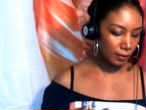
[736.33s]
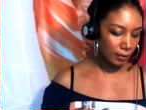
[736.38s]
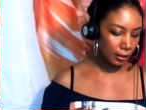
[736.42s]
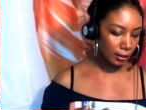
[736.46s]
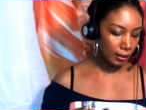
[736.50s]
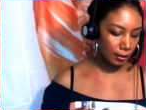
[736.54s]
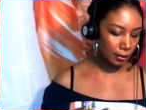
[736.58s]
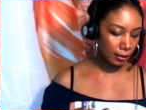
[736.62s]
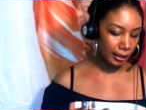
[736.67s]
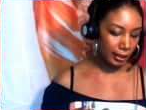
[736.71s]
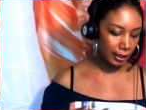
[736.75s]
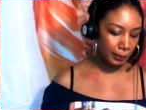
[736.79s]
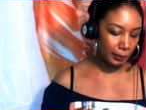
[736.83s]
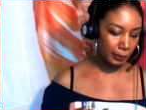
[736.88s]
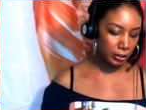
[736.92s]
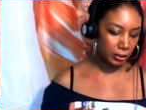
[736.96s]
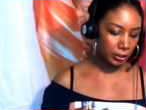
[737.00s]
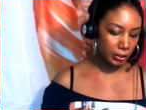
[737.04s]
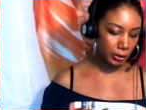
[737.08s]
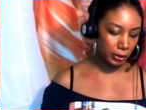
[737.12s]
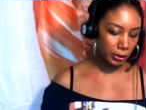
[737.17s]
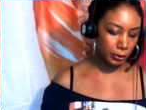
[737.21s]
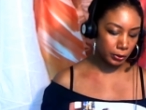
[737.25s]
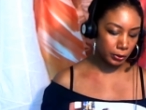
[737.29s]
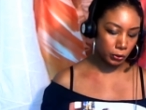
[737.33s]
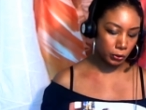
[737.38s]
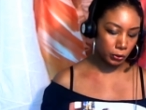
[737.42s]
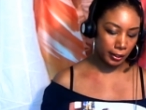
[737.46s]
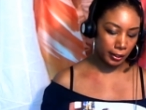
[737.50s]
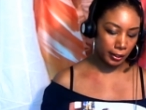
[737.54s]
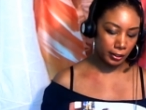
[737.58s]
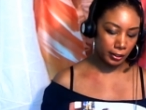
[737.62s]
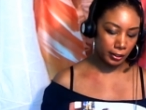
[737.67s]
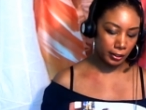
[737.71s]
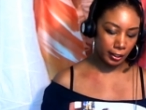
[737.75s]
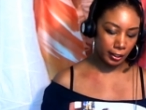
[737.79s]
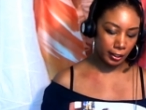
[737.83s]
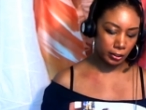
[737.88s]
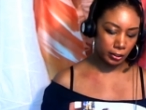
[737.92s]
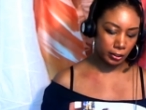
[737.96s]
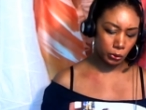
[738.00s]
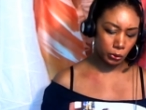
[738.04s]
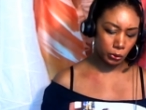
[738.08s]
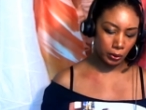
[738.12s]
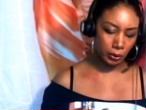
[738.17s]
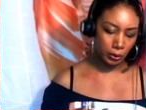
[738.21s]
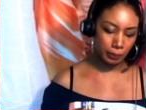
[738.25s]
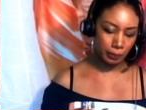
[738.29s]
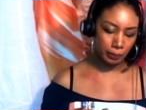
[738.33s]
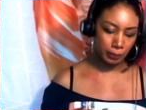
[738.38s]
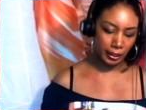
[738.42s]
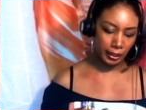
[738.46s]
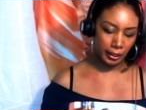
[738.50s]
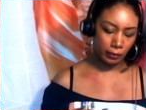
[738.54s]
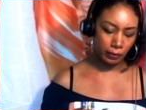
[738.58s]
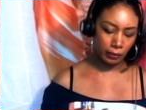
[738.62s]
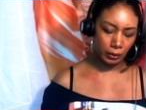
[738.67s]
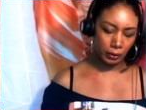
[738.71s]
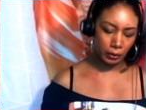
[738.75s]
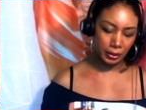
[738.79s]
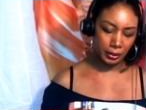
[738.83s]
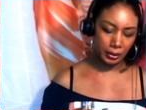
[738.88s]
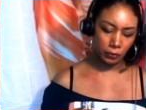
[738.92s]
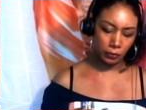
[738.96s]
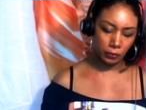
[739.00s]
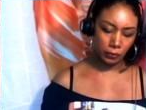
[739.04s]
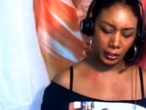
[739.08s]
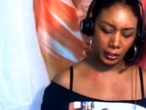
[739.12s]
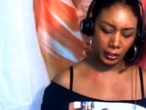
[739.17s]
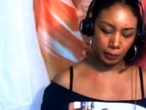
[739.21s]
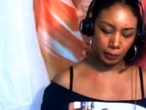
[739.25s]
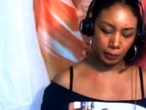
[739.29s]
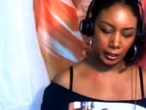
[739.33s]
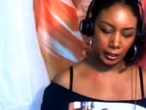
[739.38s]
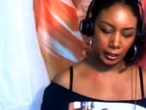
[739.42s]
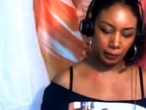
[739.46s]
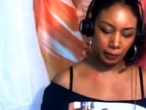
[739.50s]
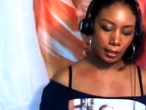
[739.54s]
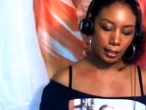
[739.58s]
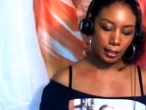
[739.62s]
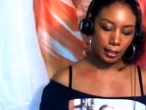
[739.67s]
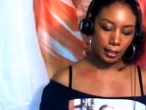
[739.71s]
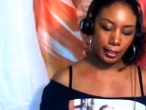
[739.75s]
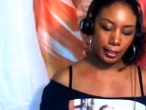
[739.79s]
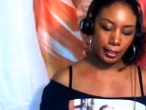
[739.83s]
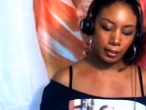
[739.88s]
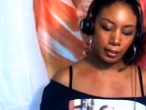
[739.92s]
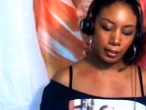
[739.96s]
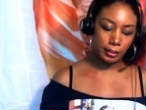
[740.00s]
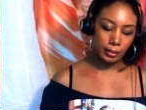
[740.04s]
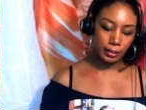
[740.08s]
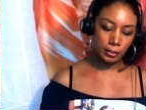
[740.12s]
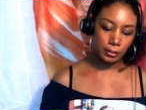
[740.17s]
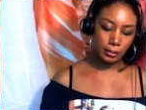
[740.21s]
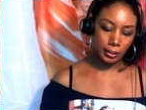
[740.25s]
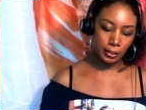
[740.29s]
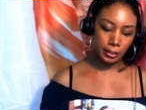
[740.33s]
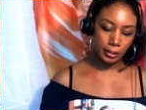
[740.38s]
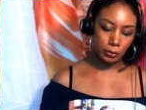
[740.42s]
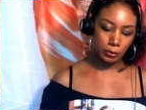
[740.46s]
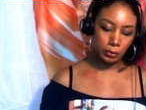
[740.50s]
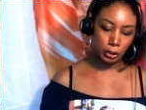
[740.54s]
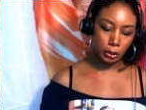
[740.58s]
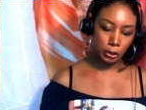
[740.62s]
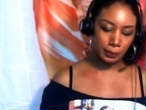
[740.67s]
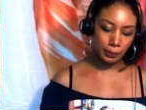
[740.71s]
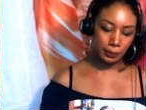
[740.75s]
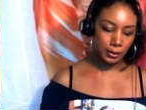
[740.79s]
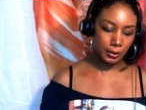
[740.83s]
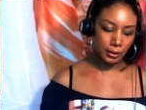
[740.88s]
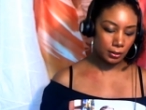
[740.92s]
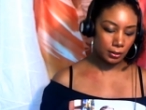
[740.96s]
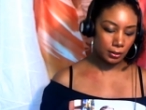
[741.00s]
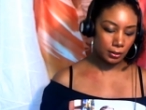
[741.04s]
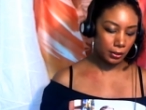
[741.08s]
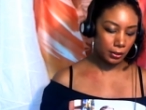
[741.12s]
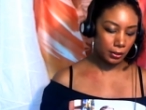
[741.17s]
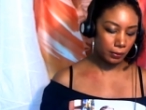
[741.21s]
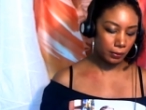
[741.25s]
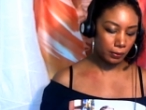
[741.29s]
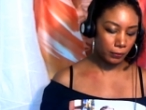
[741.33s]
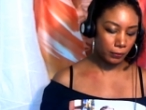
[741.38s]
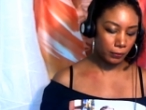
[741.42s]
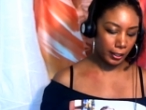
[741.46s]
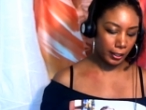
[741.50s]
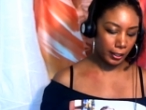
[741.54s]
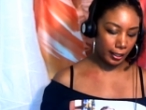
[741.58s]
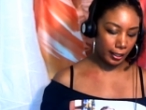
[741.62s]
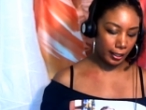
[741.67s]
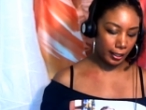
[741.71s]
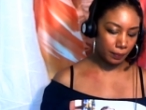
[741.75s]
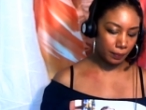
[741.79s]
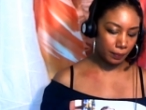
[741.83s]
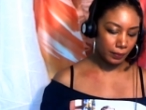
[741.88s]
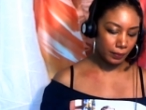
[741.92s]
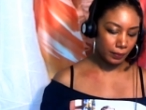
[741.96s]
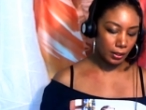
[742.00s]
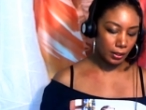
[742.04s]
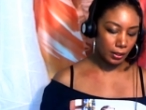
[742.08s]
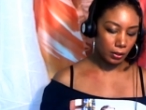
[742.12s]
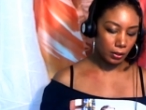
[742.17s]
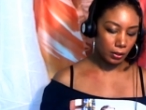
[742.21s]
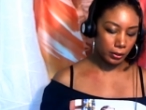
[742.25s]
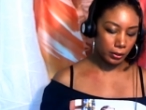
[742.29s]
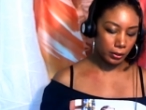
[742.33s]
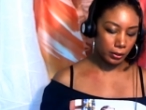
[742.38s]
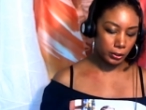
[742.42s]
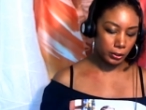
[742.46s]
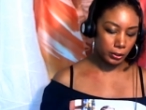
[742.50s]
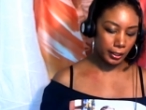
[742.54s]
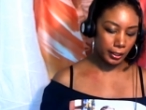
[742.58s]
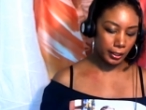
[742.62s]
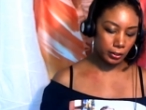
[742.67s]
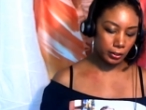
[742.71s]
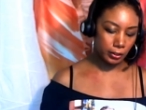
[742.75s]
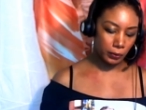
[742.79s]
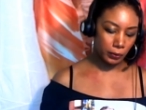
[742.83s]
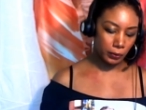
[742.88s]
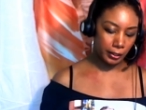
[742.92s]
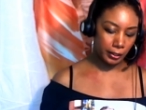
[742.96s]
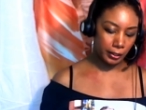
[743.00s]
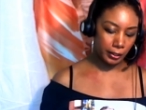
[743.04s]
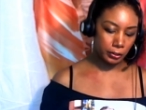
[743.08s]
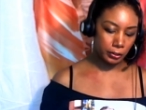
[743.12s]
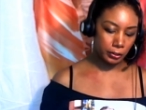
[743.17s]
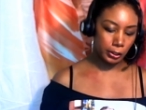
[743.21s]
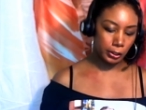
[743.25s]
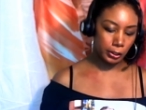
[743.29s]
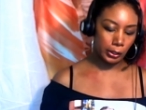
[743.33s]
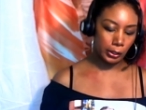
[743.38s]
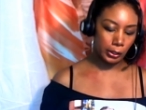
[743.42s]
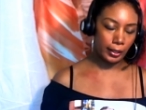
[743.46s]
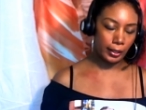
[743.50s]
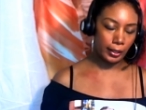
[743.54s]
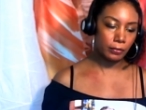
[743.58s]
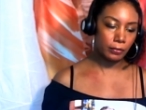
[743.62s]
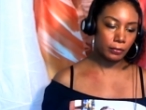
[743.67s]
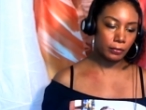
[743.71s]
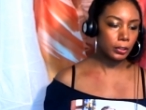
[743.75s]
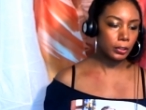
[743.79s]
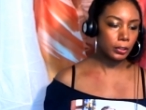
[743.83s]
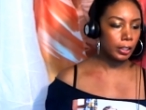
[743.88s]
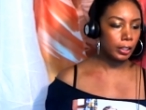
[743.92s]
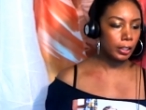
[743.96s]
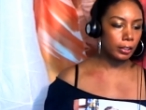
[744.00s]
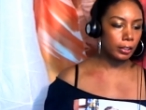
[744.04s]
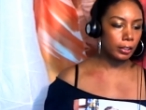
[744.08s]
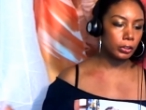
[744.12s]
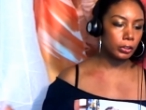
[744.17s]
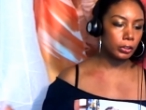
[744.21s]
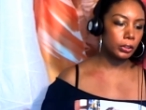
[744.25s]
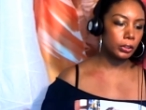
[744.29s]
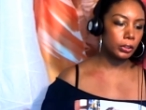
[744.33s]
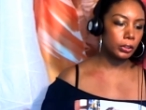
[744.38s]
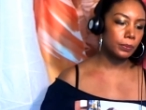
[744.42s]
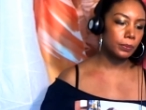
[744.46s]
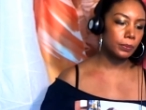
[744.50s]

claiming she was trying to extort money from his family. Anglin soon jumped into the fray, urging his readers to go after Gersh.